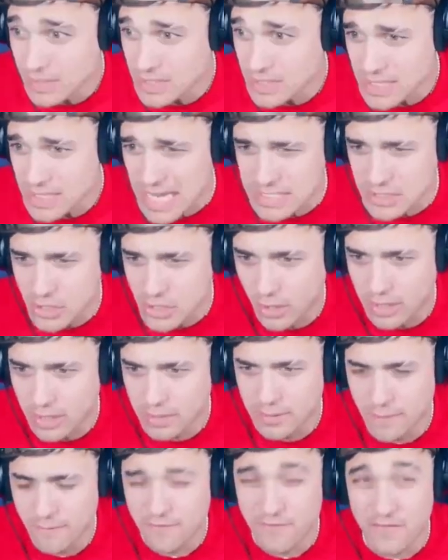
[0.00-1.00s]
Wait, this guy's
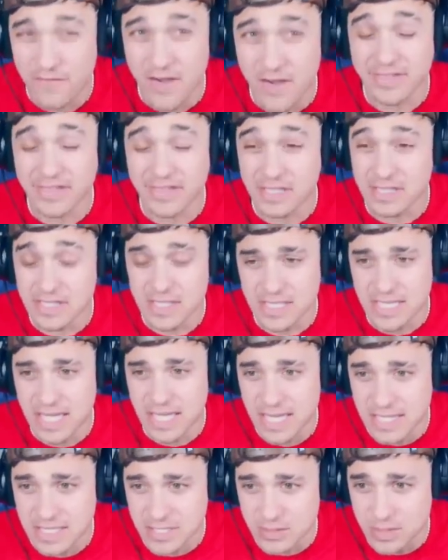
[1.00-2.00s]
calling them fatherless
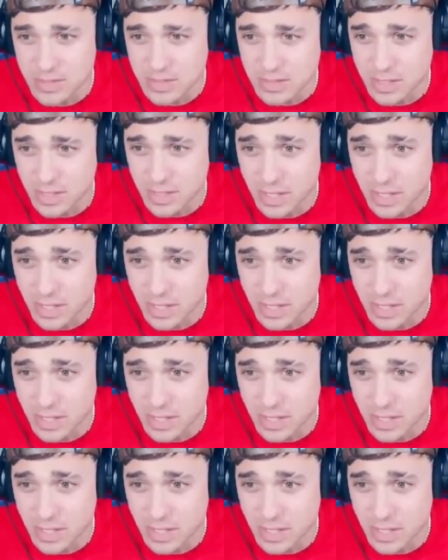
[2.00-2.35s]
kids. What